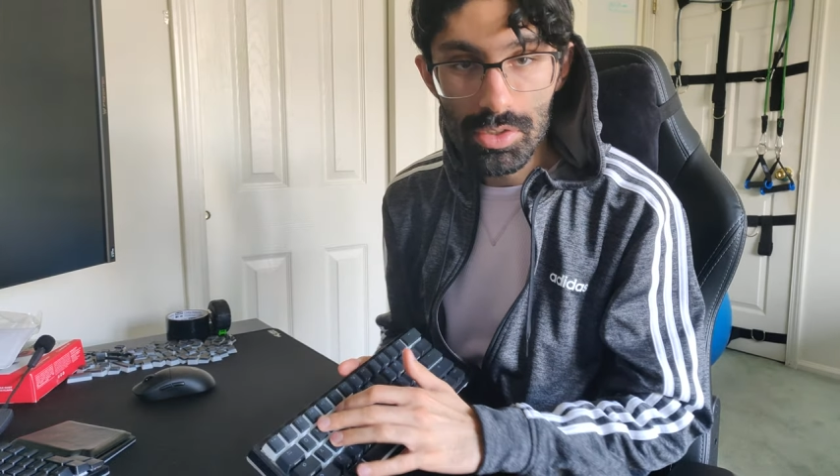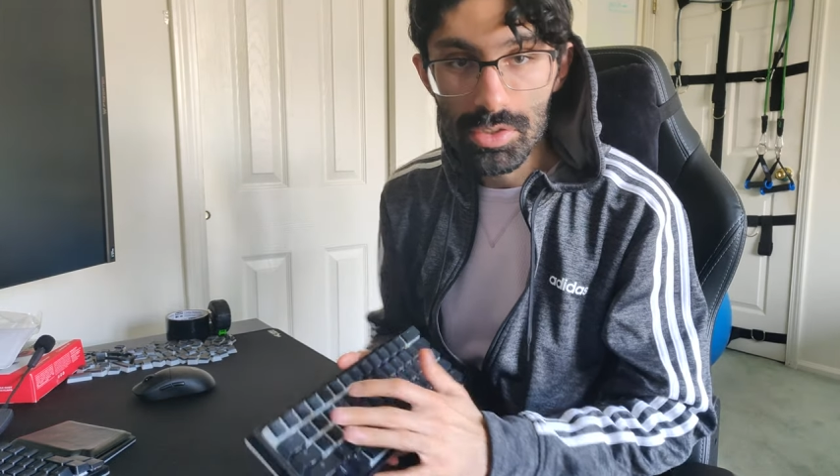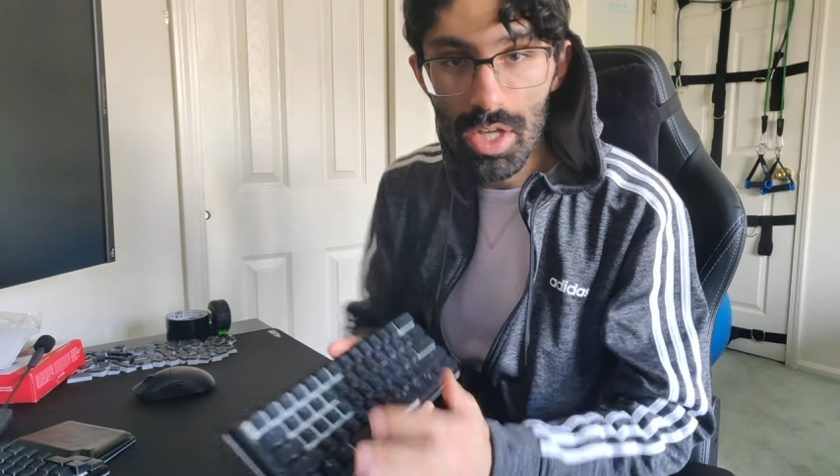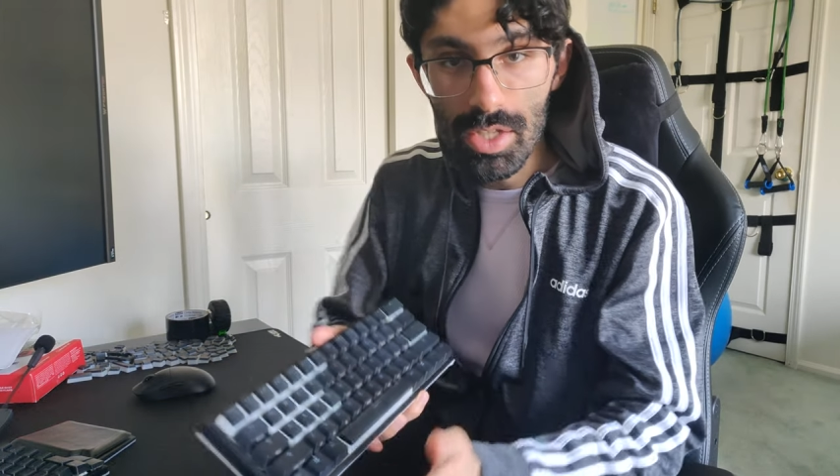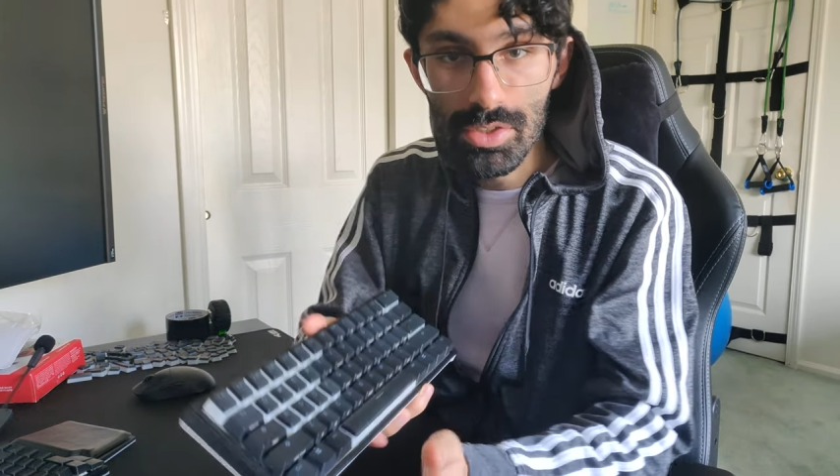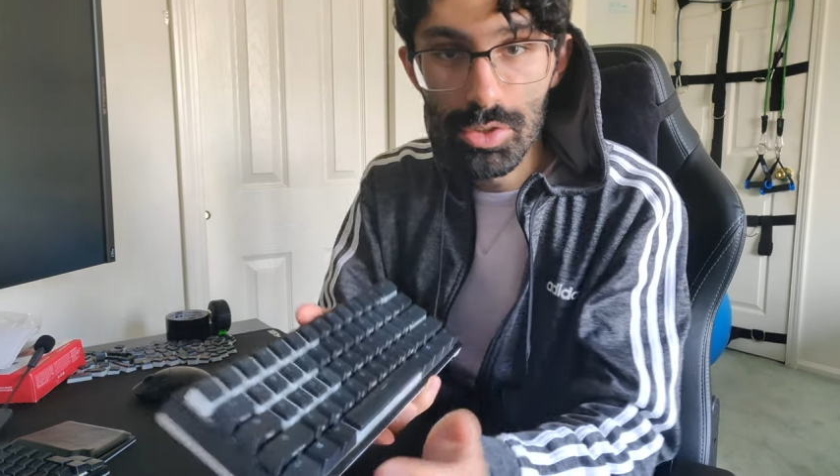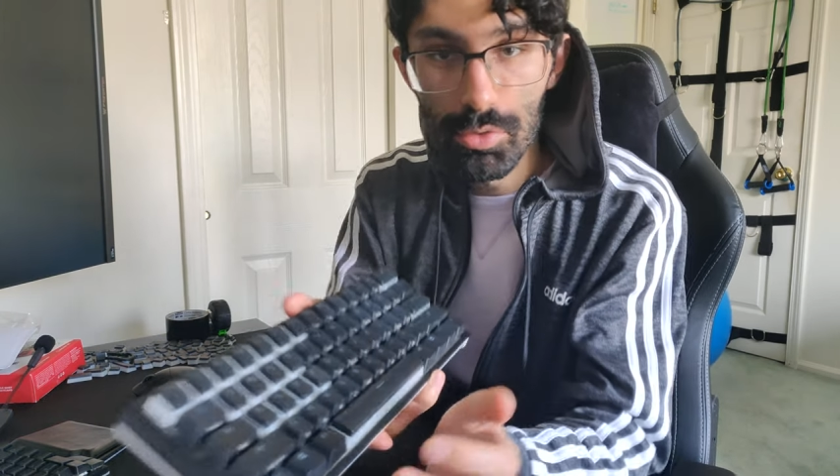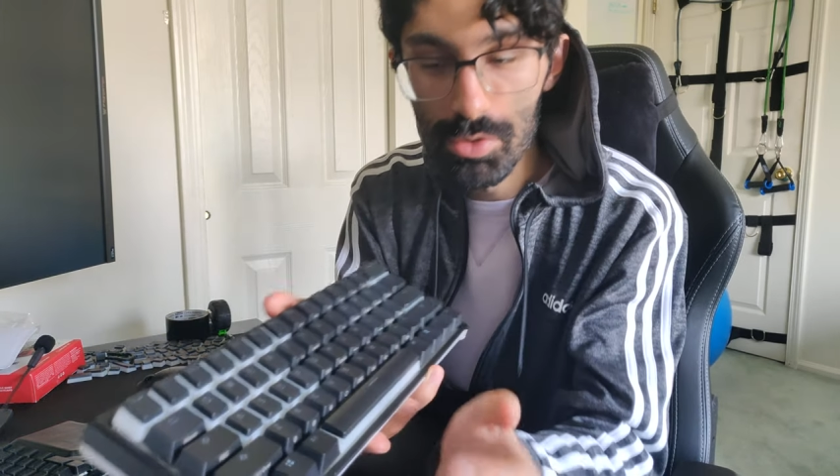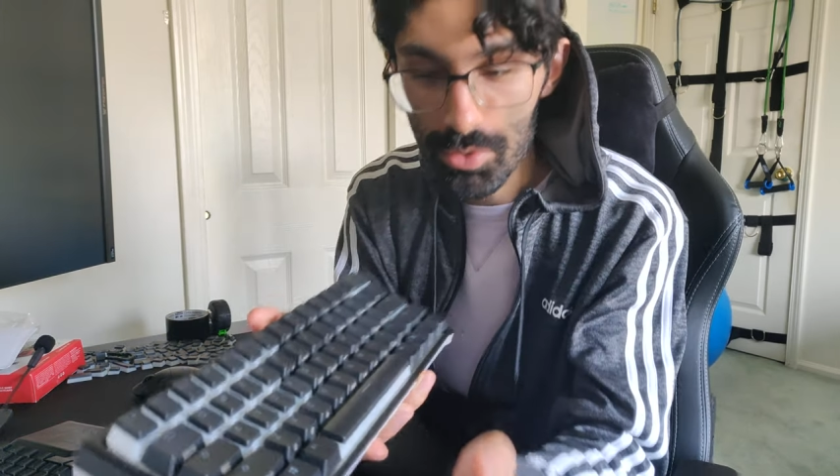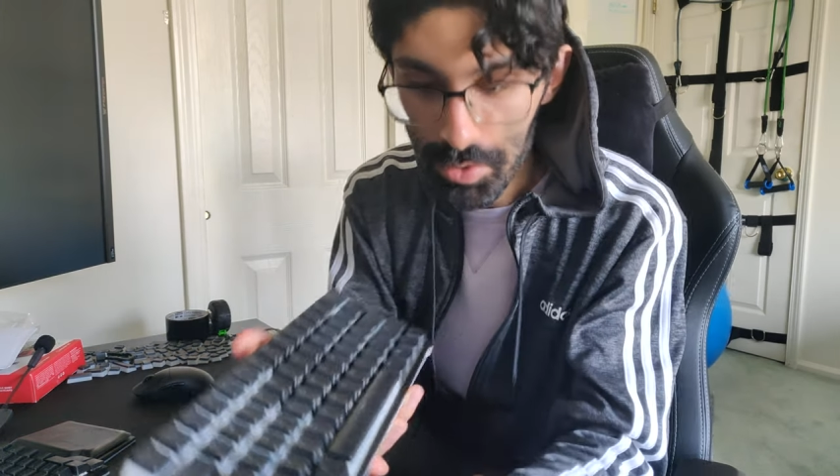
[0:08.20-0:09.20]
Scott
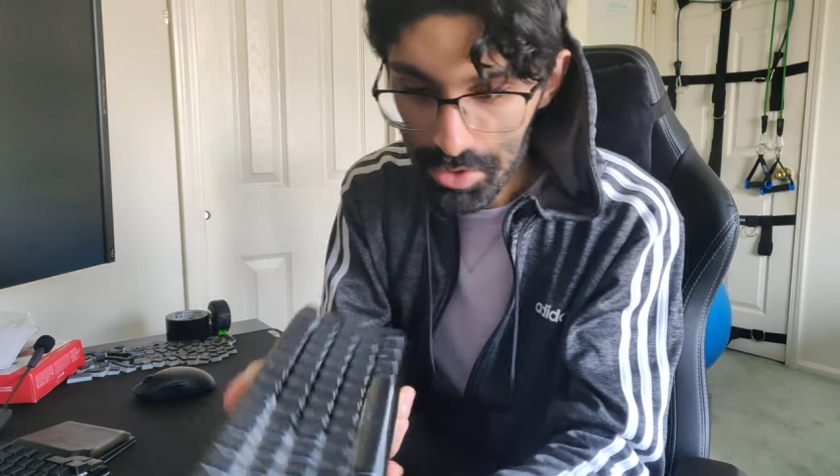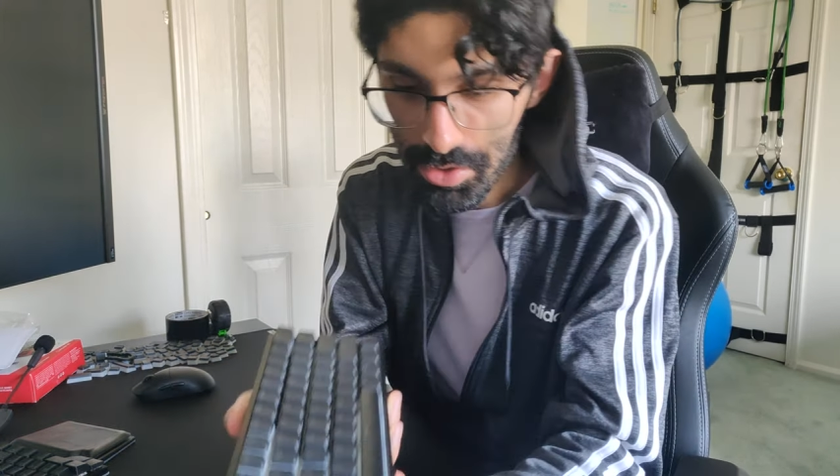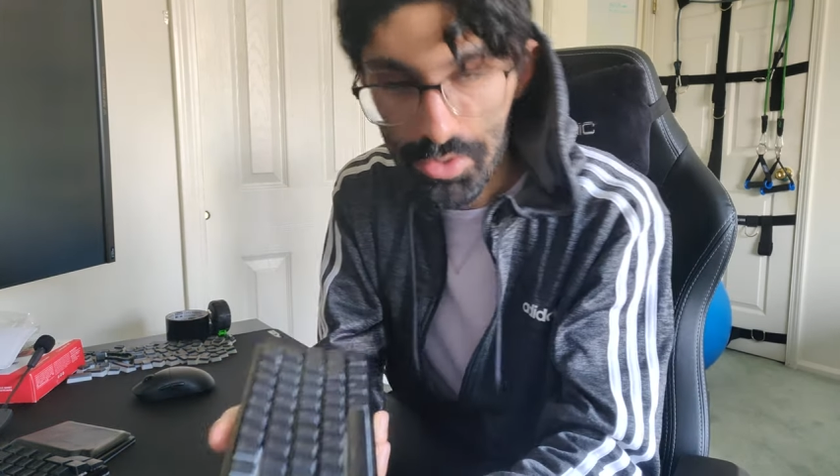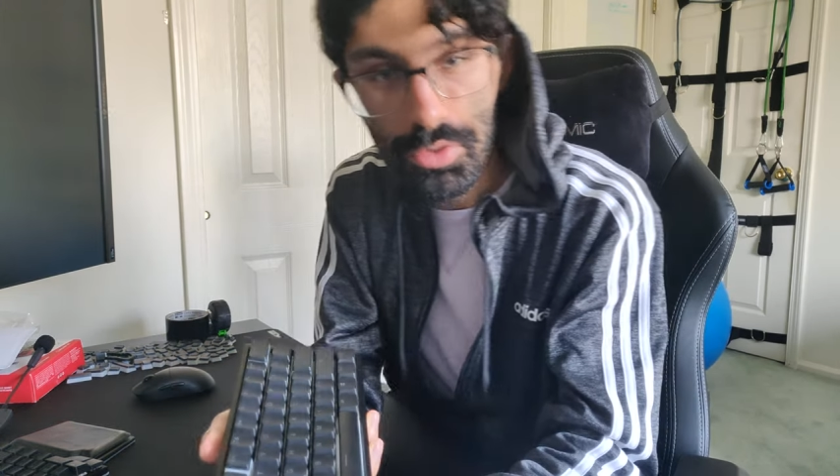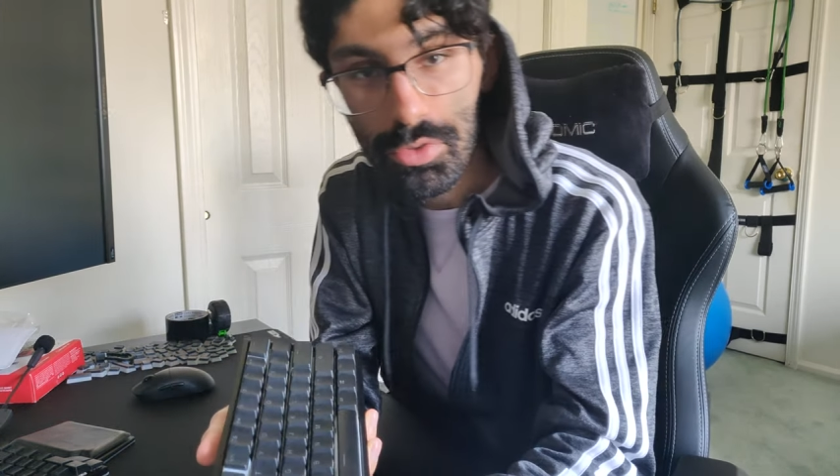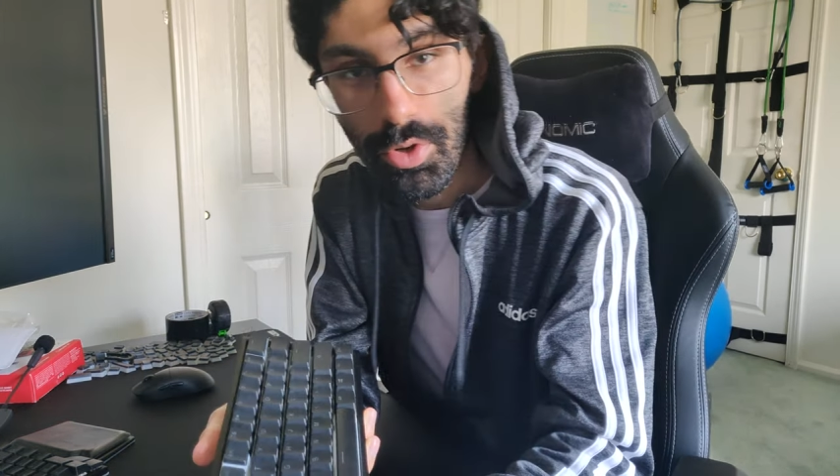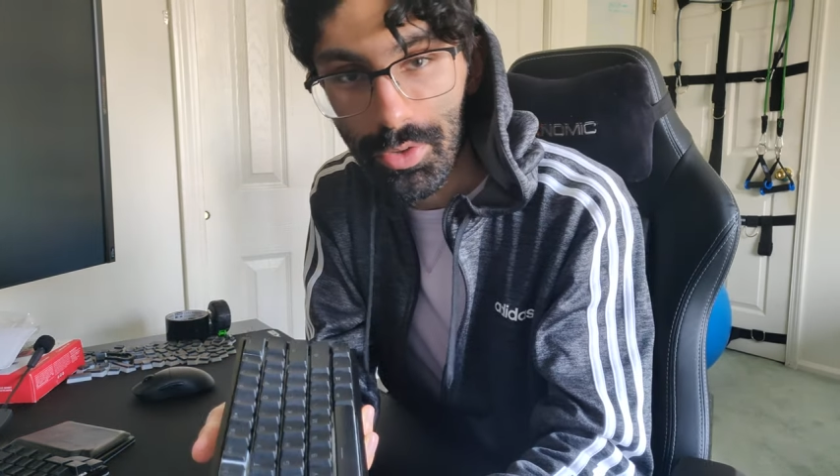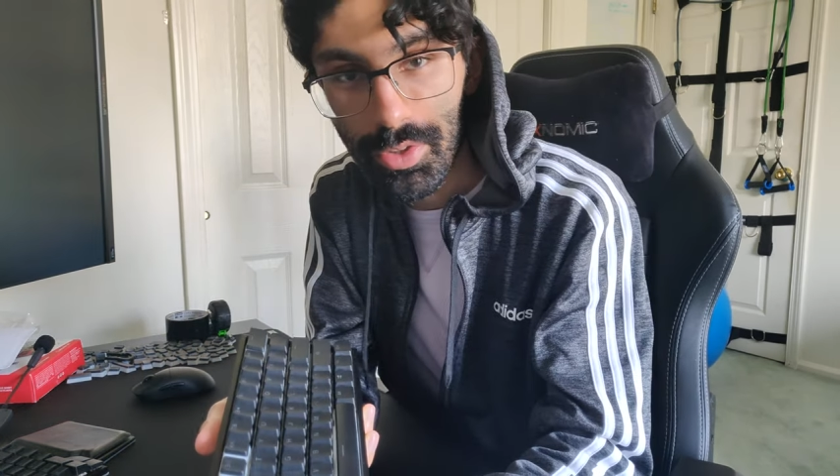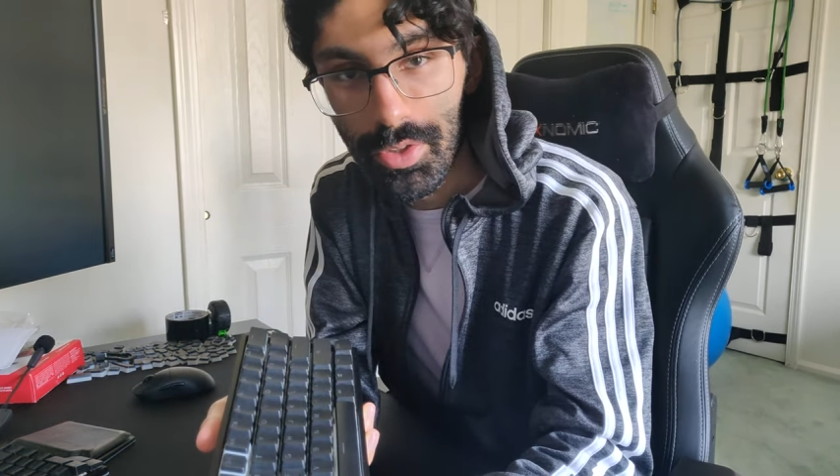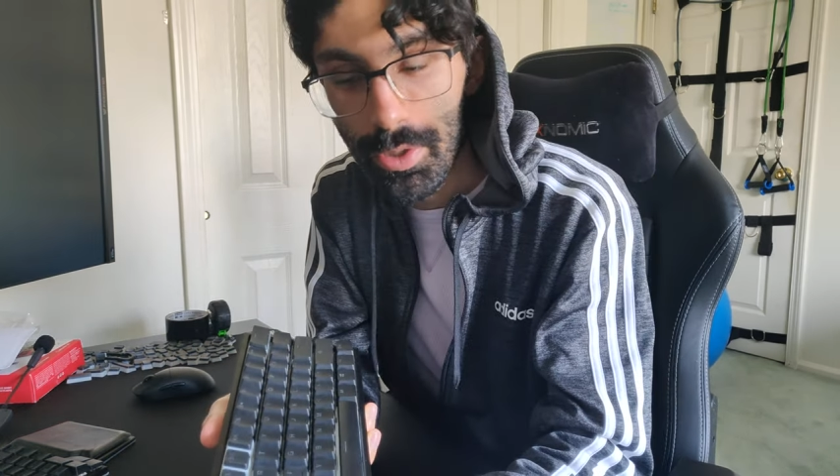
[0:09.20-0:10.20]
Silver switches. You saw
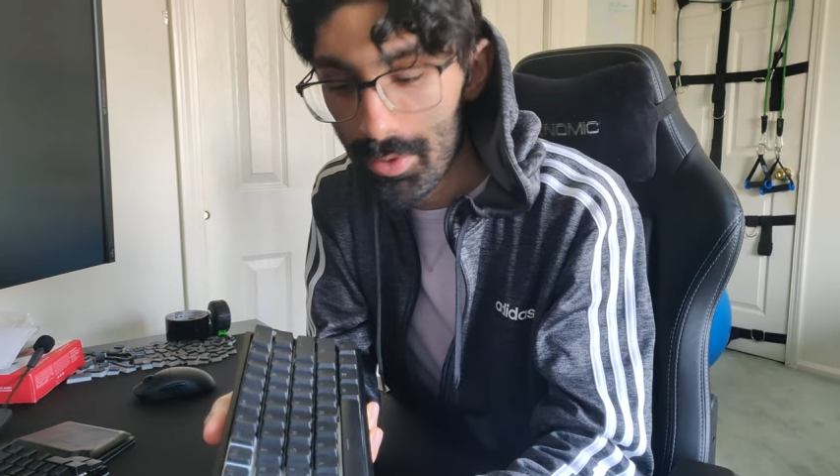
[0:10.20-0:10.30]
the